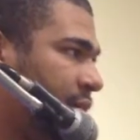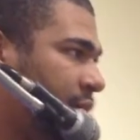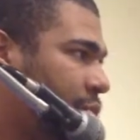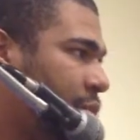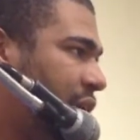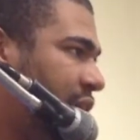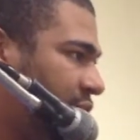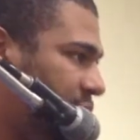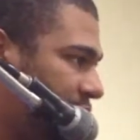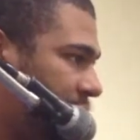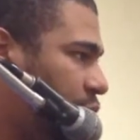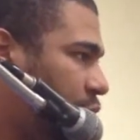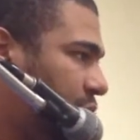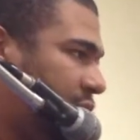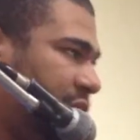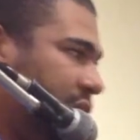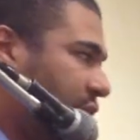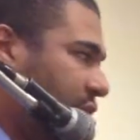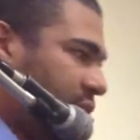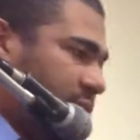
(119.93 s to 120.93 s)
We
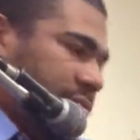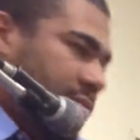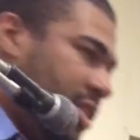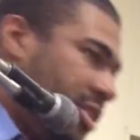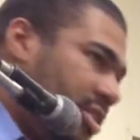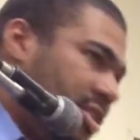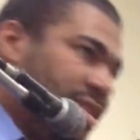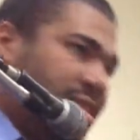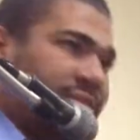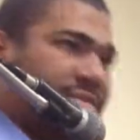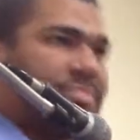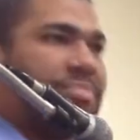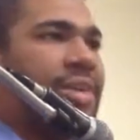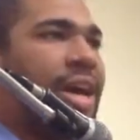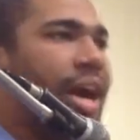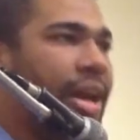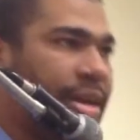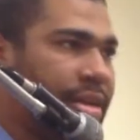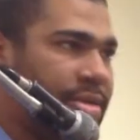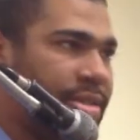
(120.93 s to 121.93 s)
just
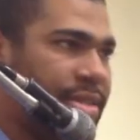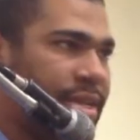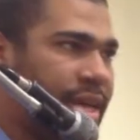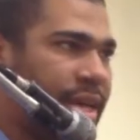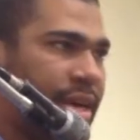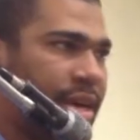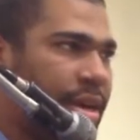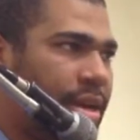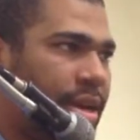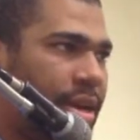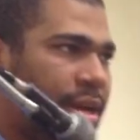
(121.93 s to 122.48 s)
kind of say it.